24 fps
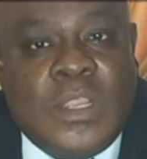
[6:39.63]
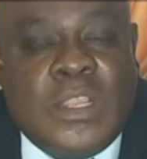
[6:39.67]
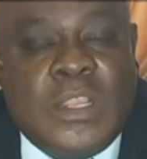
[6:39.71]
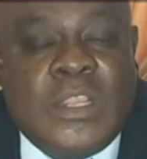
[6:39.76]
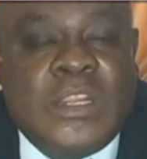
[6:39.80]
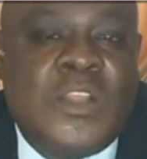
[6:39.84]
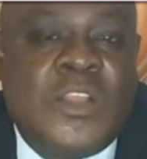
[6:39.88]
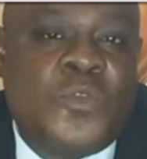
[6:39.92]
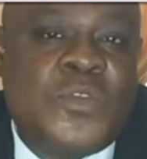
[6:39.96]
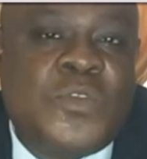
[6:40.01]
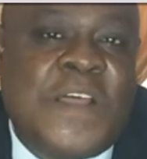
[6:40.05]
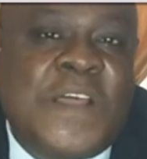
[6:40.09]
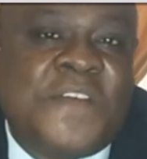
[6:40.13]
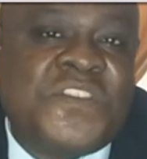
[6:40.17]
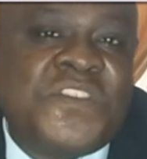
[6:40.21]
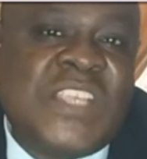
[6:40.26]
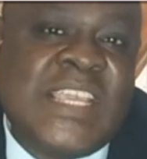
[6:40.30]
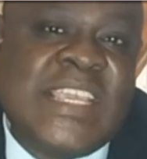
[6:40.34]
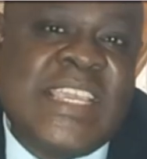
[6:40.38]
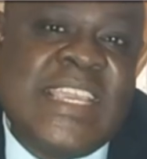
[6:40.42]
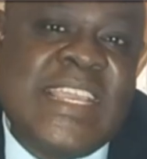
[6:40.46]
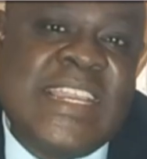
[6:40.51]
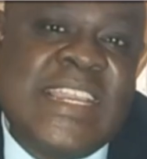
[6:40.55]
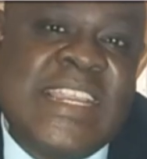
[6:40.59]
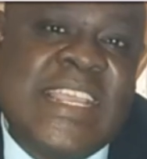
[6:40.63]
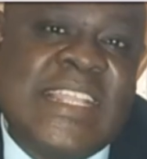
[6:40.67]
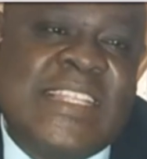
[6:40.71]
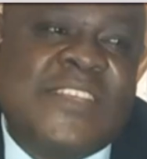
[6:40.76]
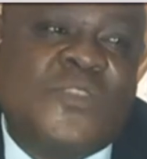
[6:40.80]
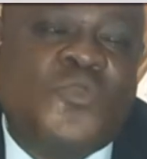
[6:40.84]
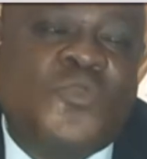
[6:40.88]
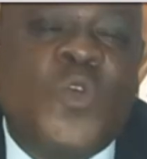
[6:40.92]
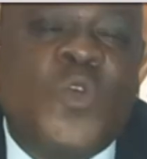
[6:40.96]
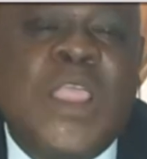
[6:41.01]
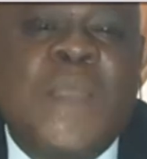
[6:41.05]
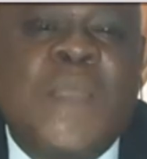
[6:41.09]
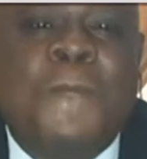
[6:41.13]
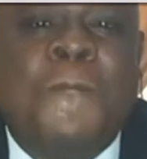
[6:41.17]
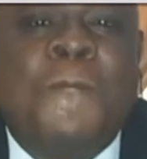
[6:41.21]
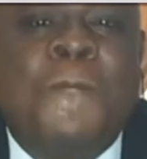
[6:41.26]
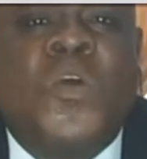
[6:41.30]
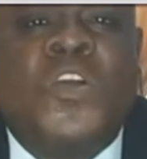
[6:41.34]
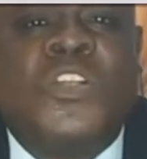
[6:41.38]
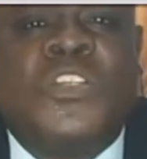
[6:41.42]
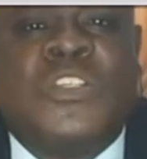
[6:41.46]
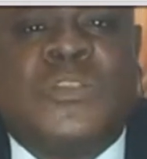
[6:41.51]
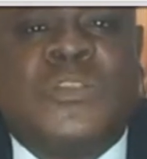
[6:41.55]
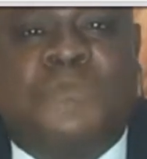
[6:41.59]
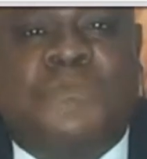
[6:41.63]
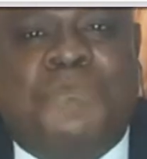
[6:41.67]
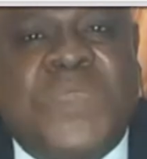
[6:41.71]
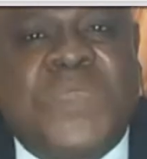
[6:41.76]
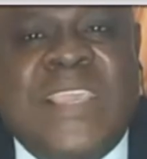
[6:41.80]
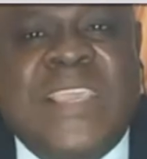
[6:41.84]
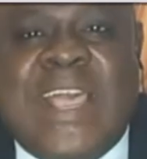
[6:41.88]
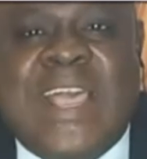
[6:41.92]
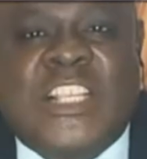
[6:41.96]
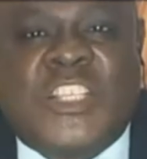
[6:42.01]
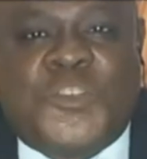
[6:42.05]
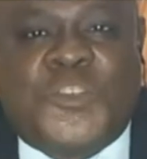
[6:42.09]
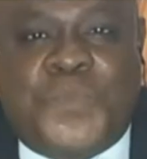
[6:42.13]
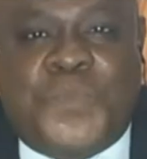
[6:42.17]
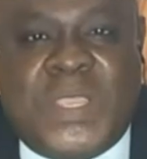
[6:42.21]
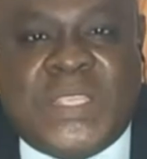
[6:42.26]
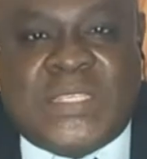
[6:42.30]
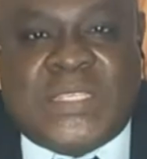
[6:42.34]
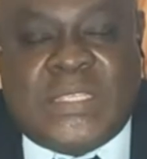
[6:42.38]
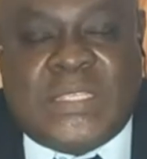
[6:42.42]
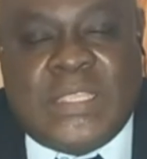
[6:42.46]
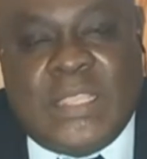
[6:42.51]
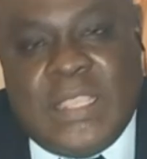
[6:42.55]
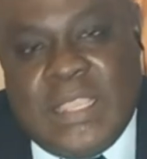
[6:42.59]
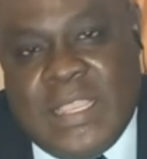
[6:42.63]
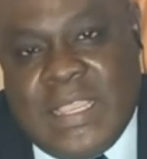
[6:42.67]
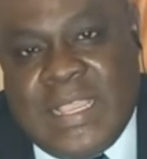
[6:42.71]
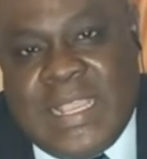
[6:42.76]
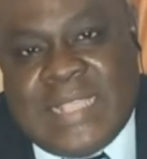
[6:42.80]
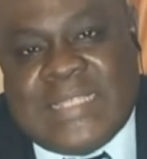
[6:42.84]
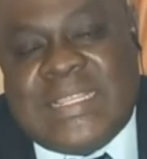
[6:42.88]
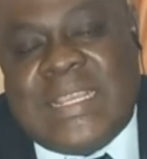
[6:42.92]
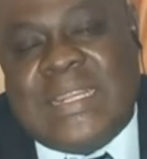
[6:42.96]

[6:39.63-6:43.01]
they would have taken it to a much bigger space as True.